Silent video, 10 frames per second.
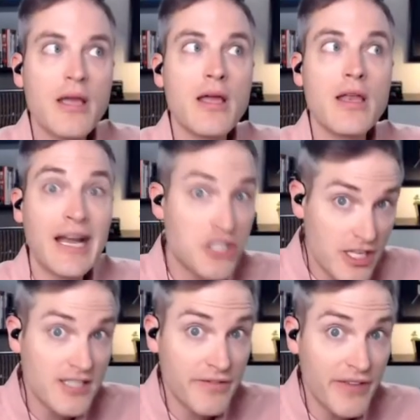Not
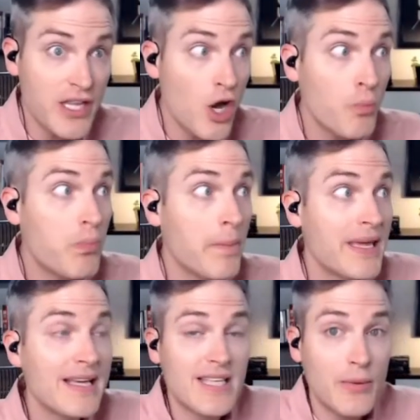just because of video, but
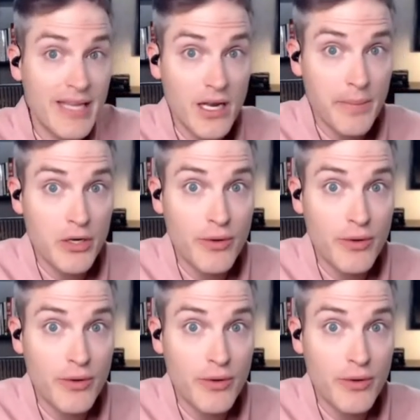because I would get up and do